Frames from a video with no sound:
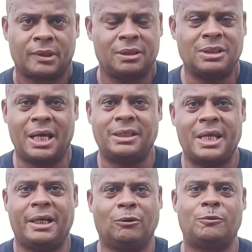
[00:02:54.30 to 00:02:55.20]
There's not a
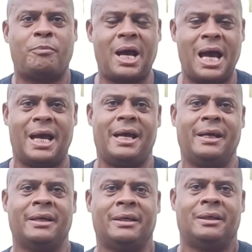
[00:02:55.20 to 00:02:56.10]
day goes by
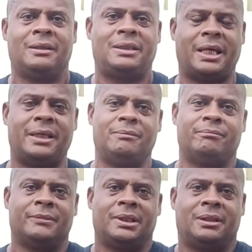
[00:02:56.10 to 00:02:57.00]
that
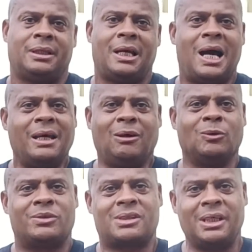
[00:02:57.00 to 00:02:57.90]
I
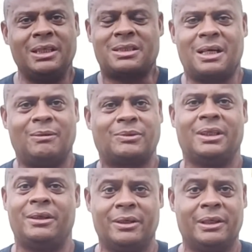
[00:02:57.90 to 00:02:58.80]
don't see
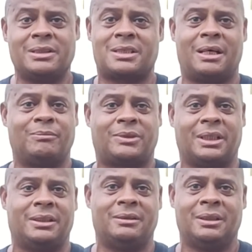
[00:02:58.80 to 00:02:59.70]
something, hear
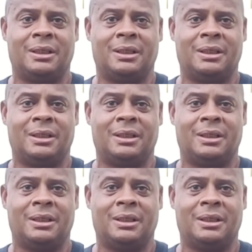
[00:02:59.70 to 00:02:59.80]
something,